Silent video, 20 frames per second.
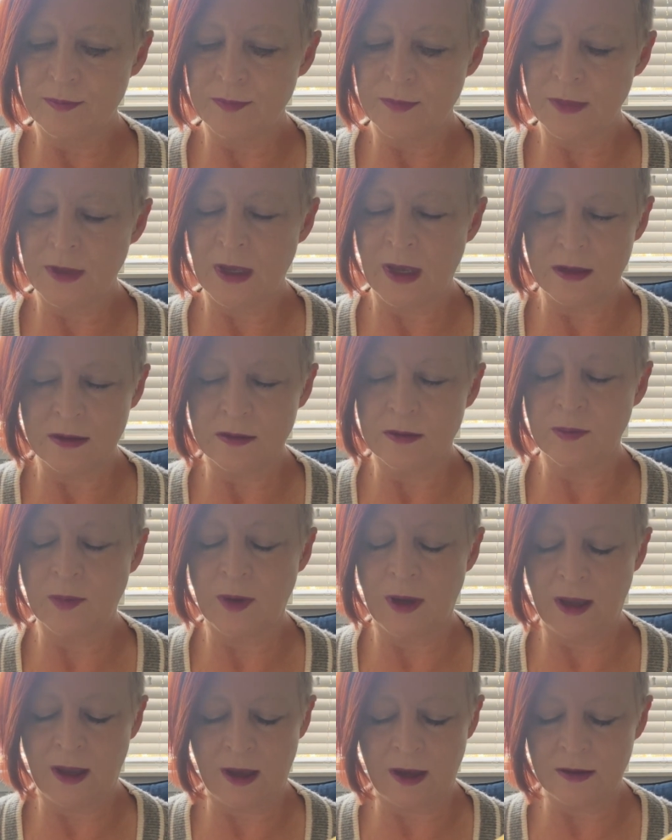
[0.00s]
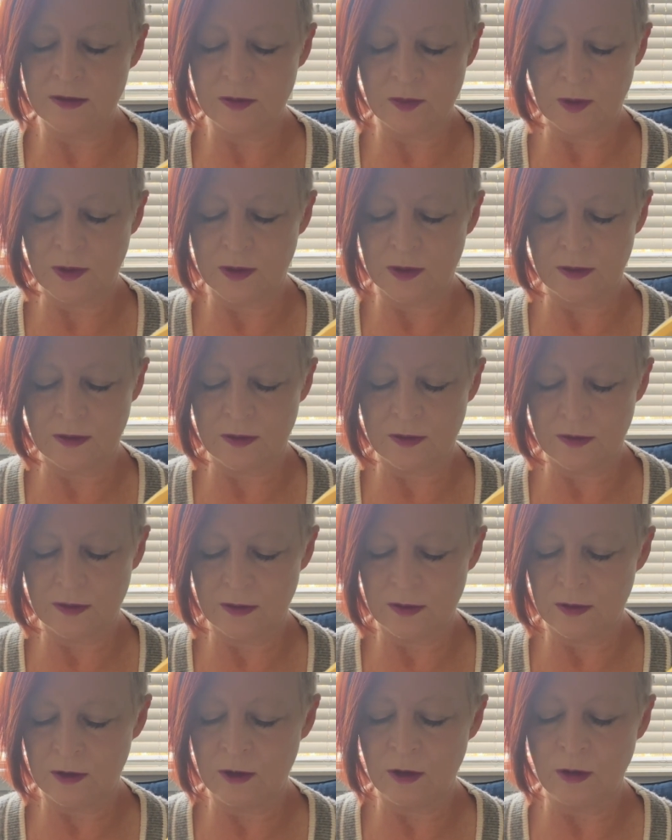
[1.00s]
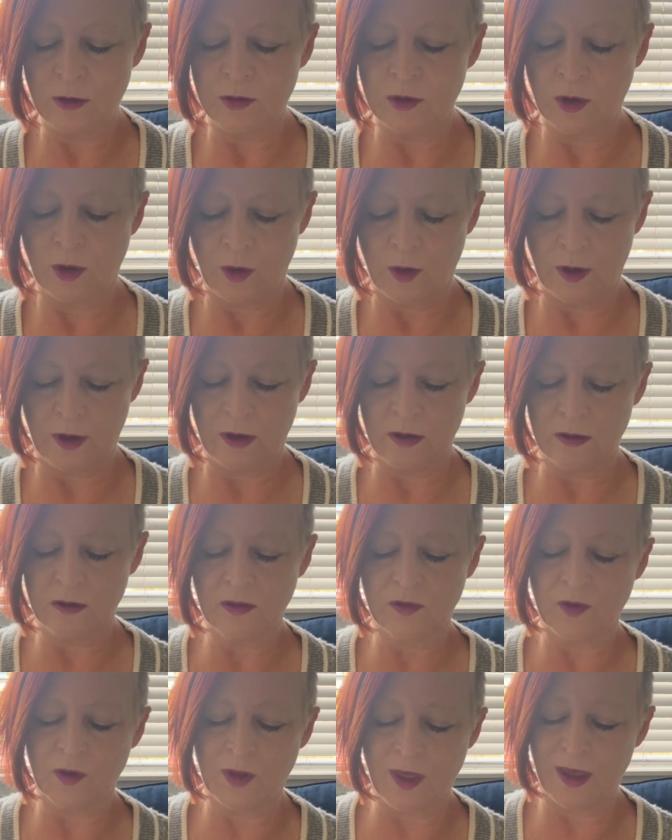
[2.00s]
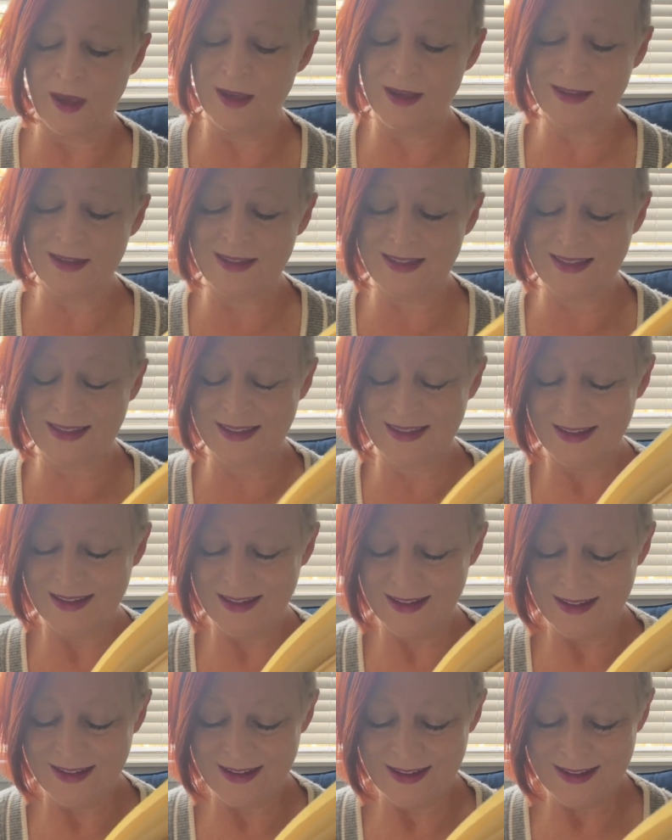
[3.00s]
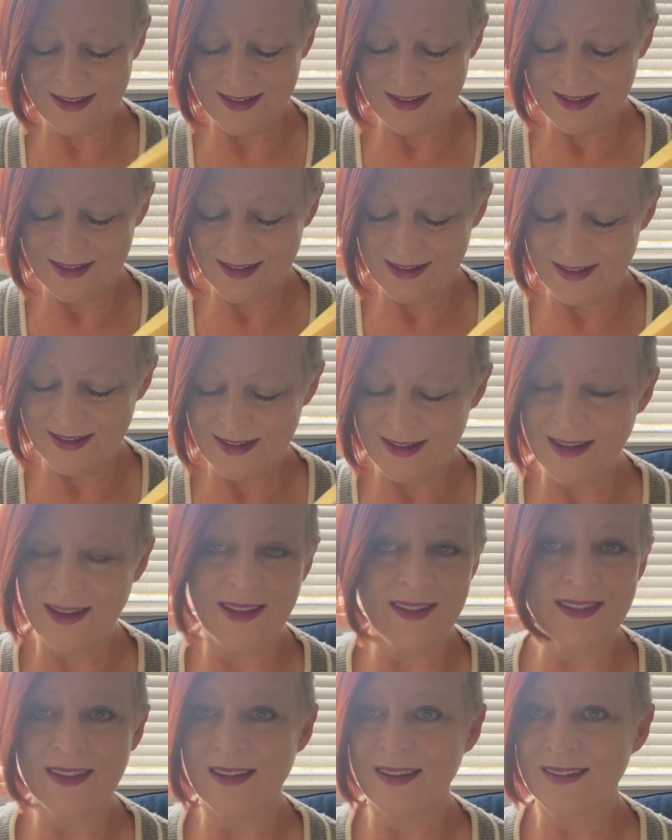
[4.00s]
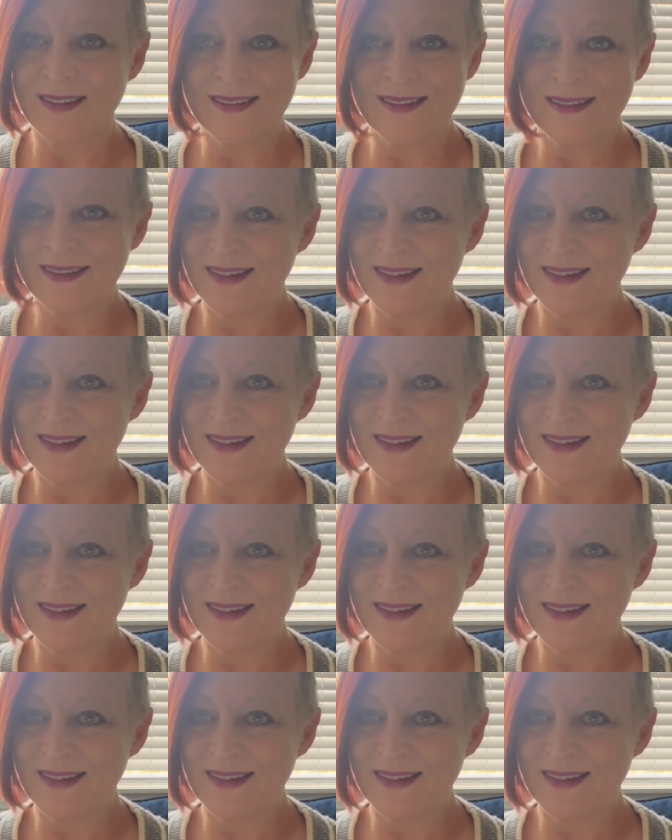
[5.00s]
Yes, my ex was notorious for this. Nothing.